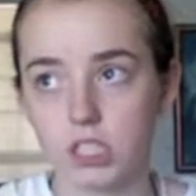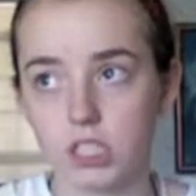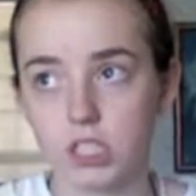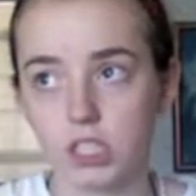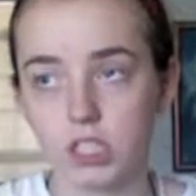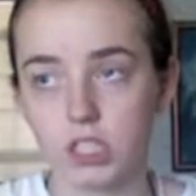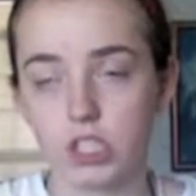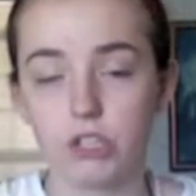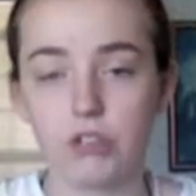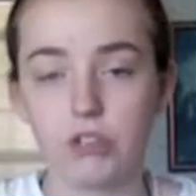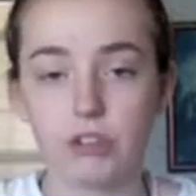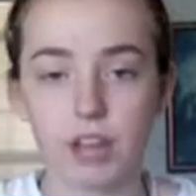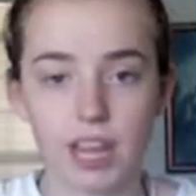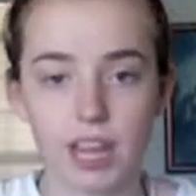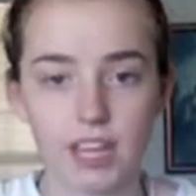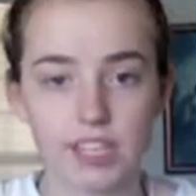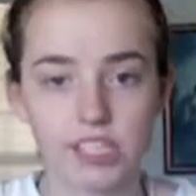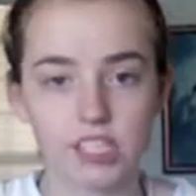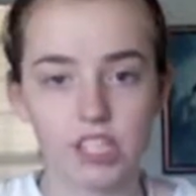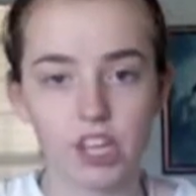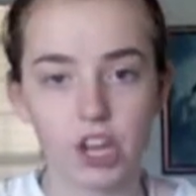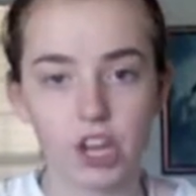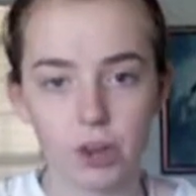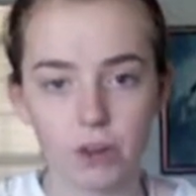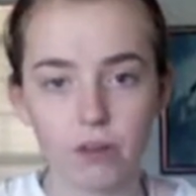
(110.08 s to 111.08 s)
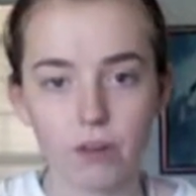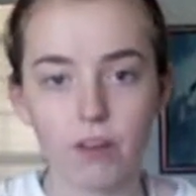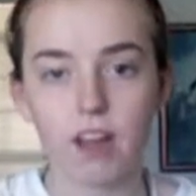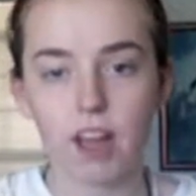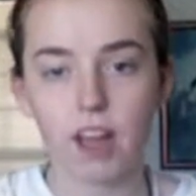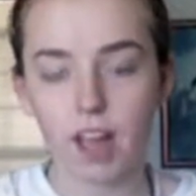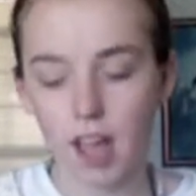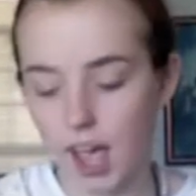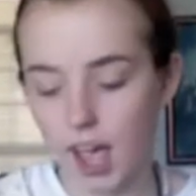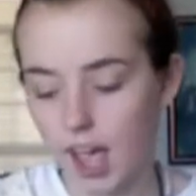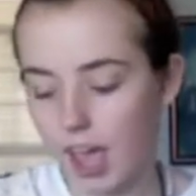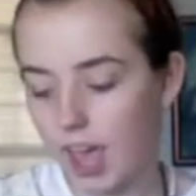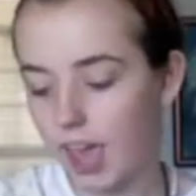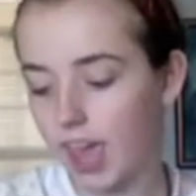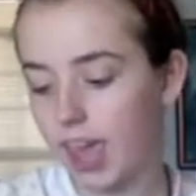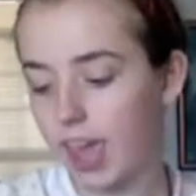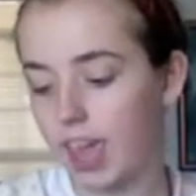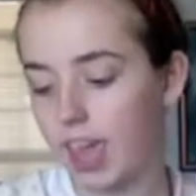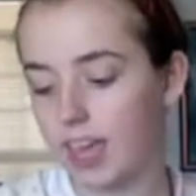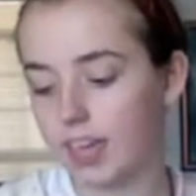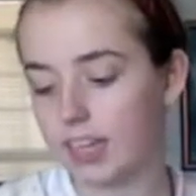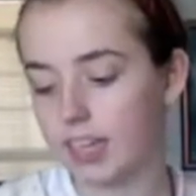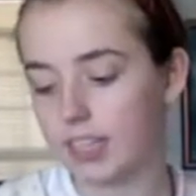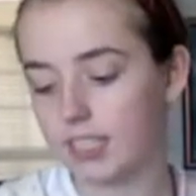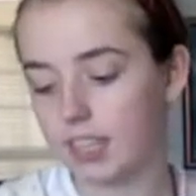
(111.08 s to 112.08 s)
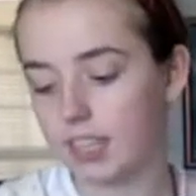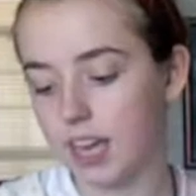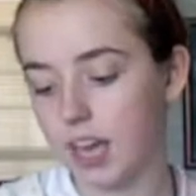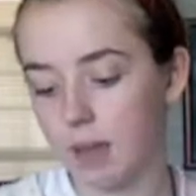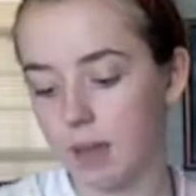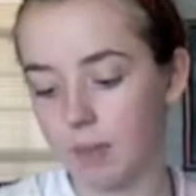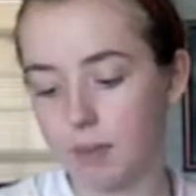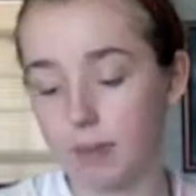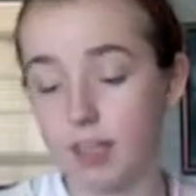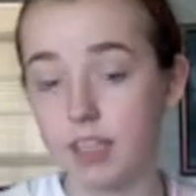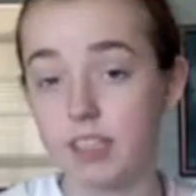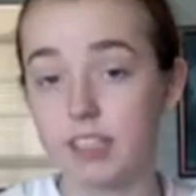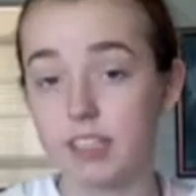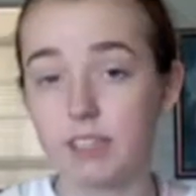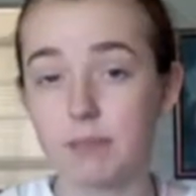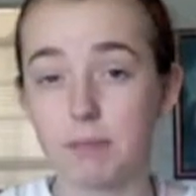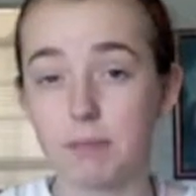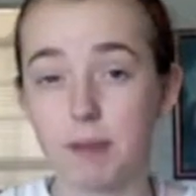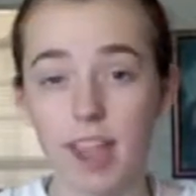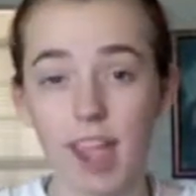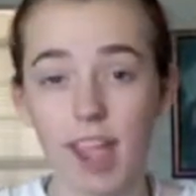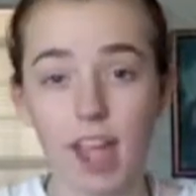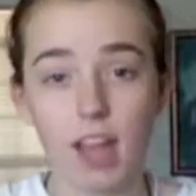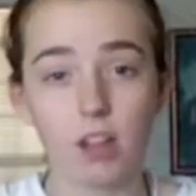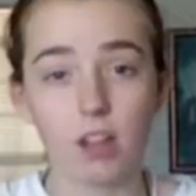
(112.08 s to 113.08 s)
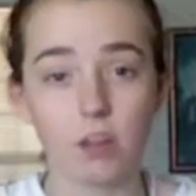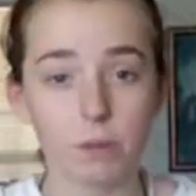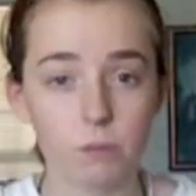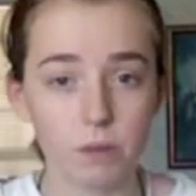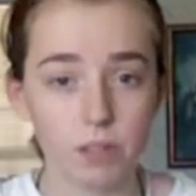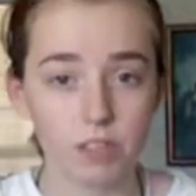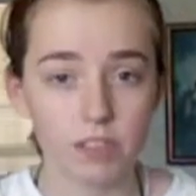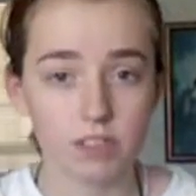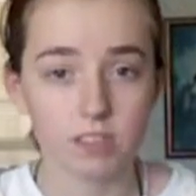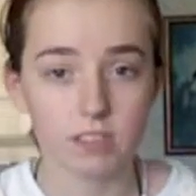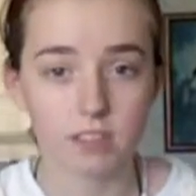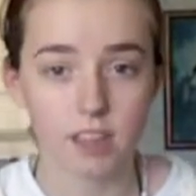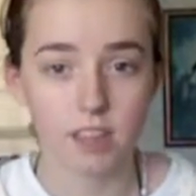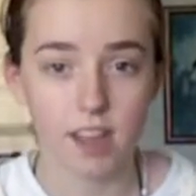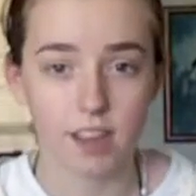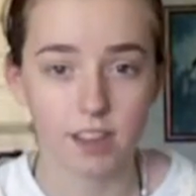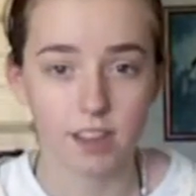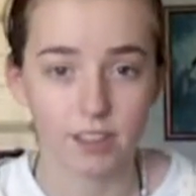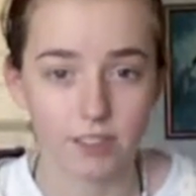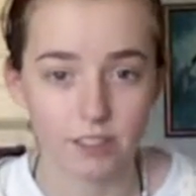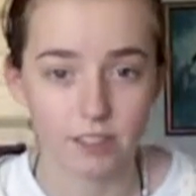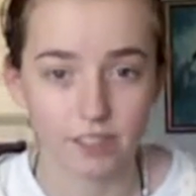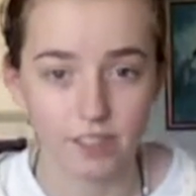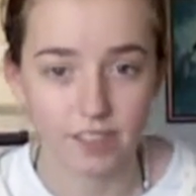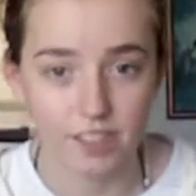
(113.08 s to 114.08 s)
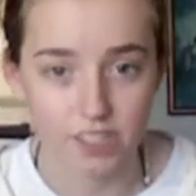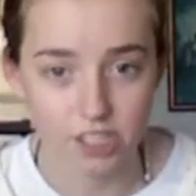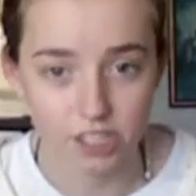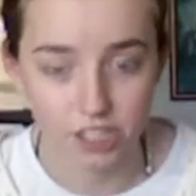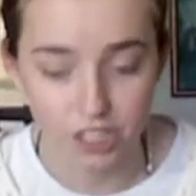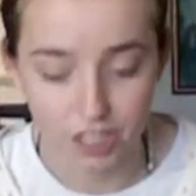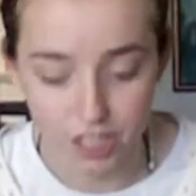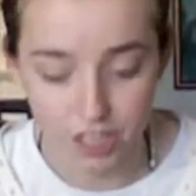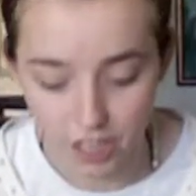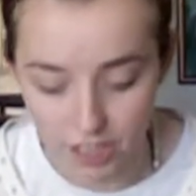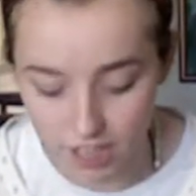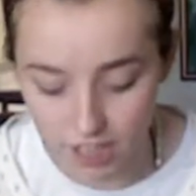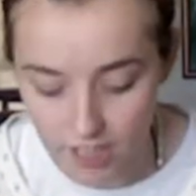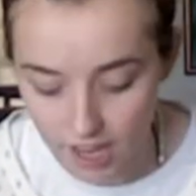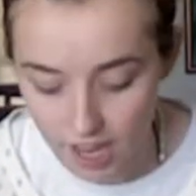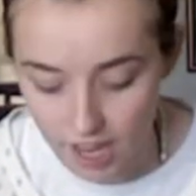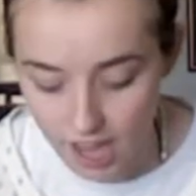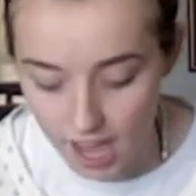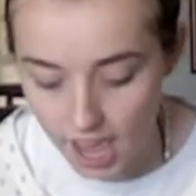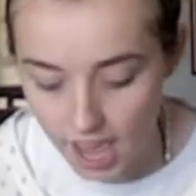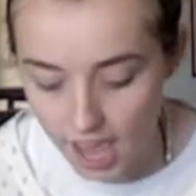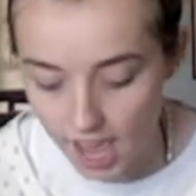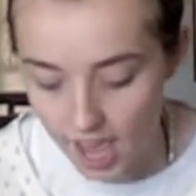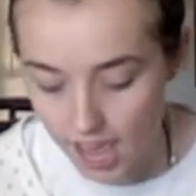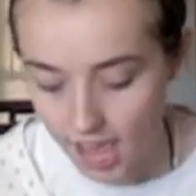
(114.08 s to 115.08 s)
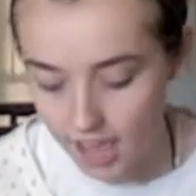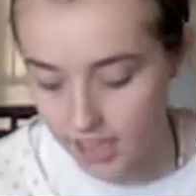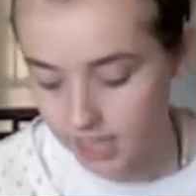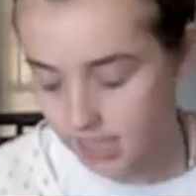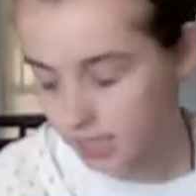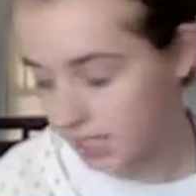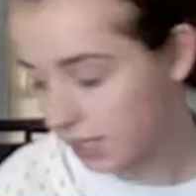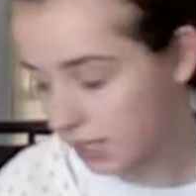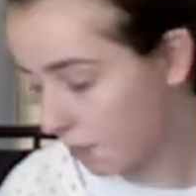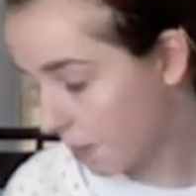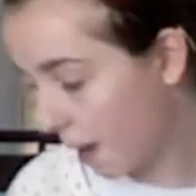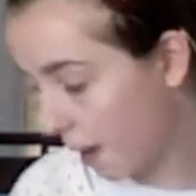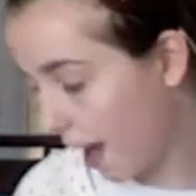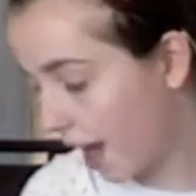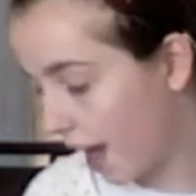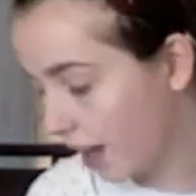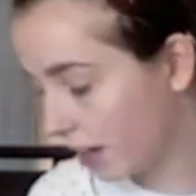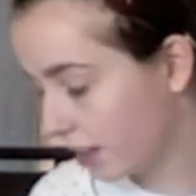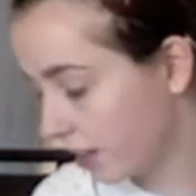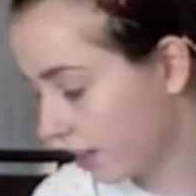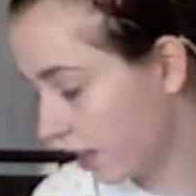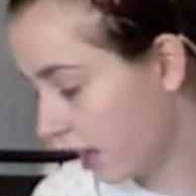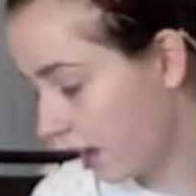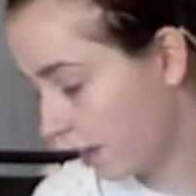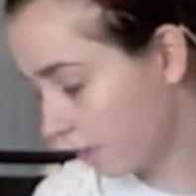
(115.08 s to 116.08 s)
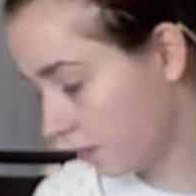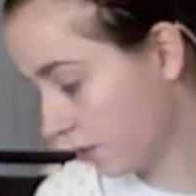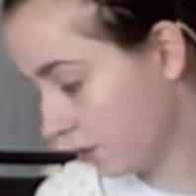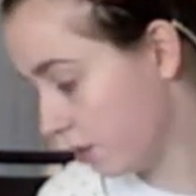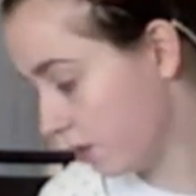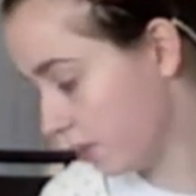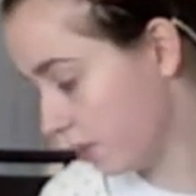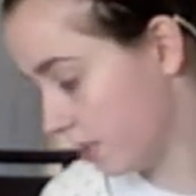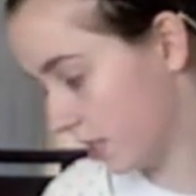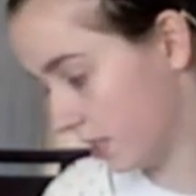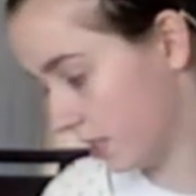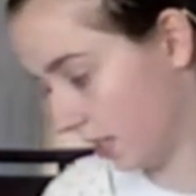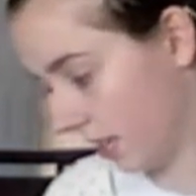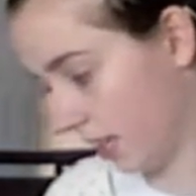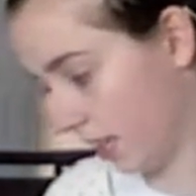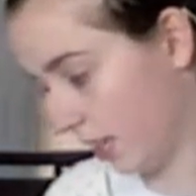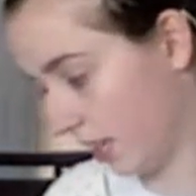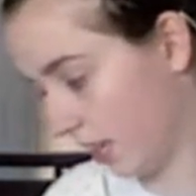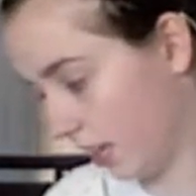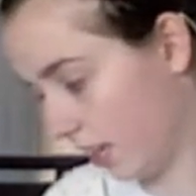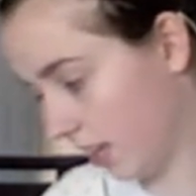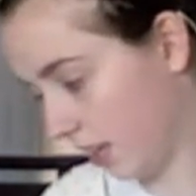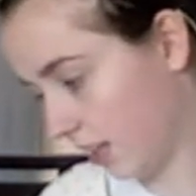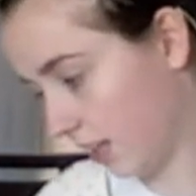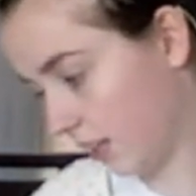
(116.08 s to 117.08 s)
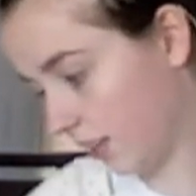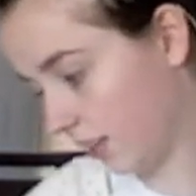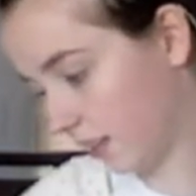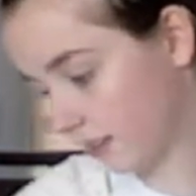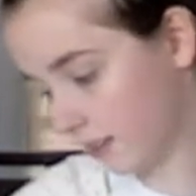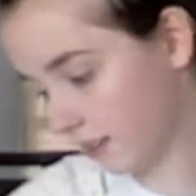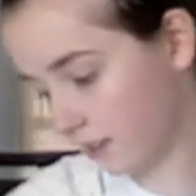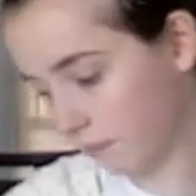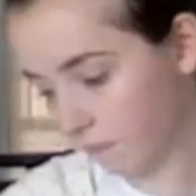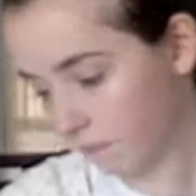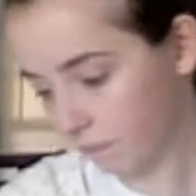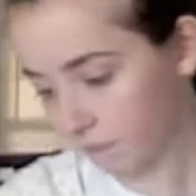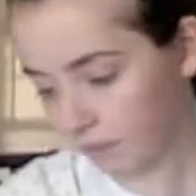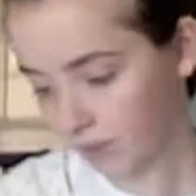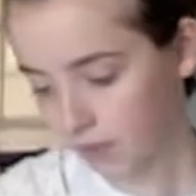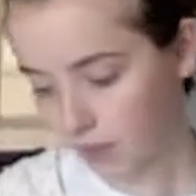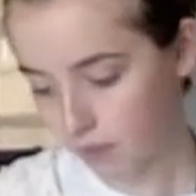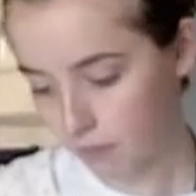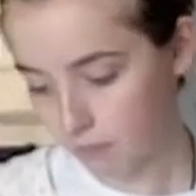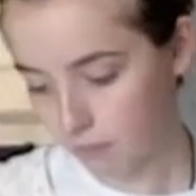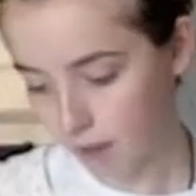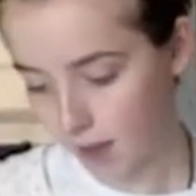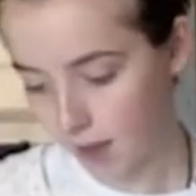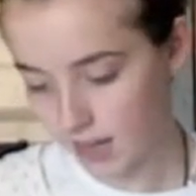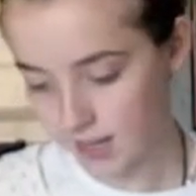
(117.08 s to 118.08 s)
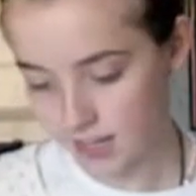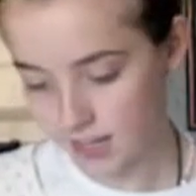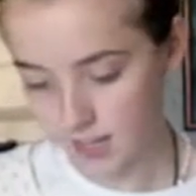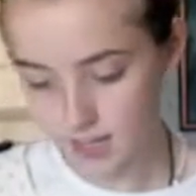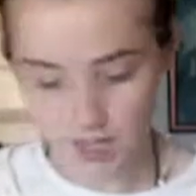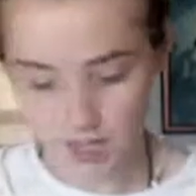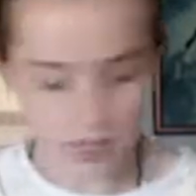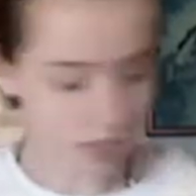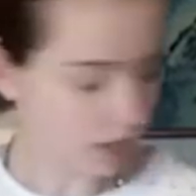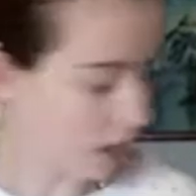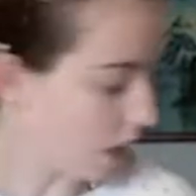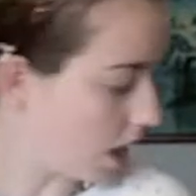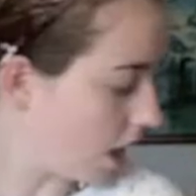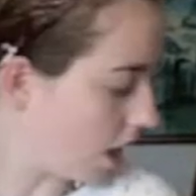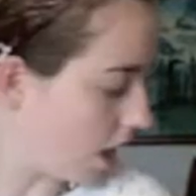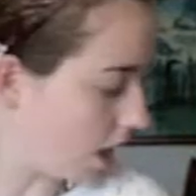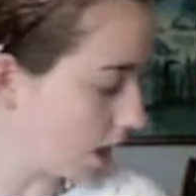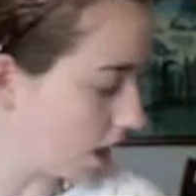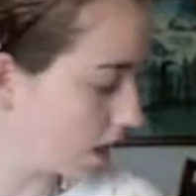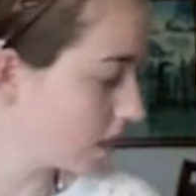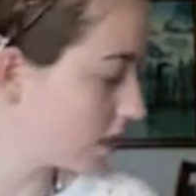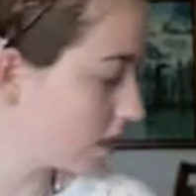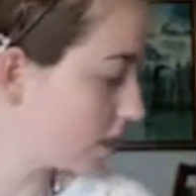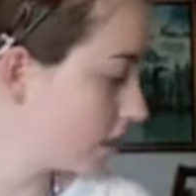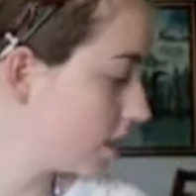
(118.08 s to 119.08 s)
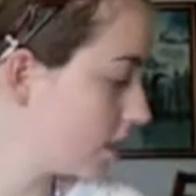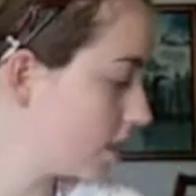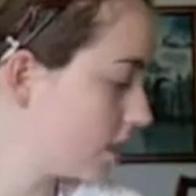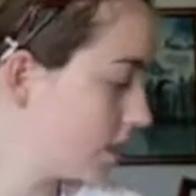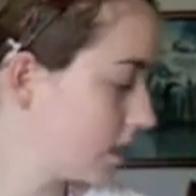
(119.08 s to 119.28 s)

2 days ago, and it's my Halloween socks for this year. And the pattern I'm using is My Knitted Heart.